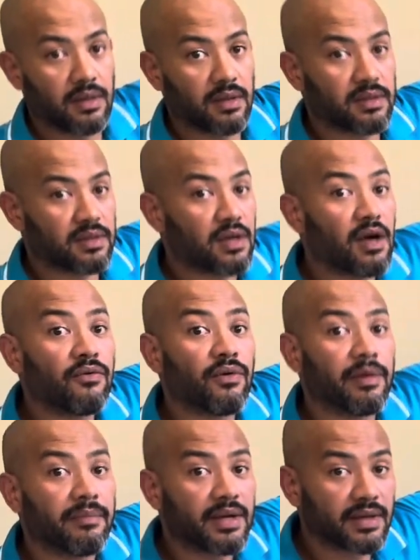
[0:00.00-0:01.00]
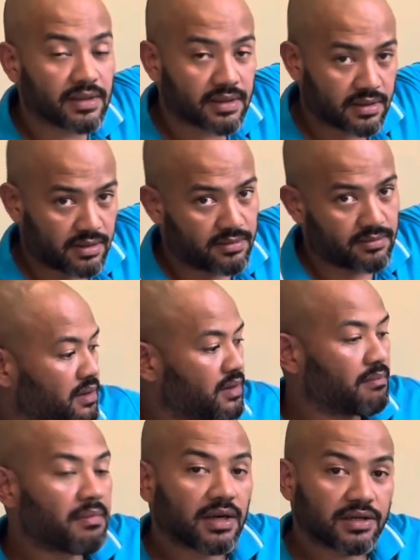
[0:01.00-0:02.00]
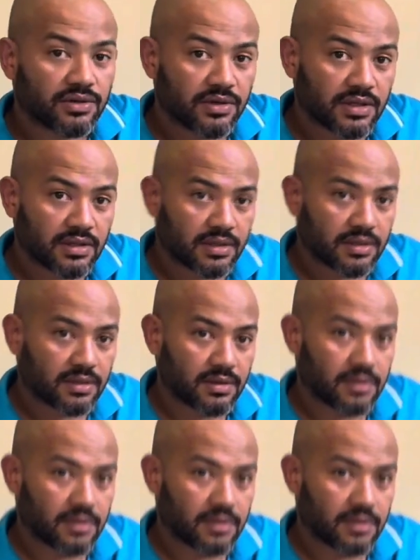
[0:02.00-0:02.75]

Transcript: It's software based. Your batteries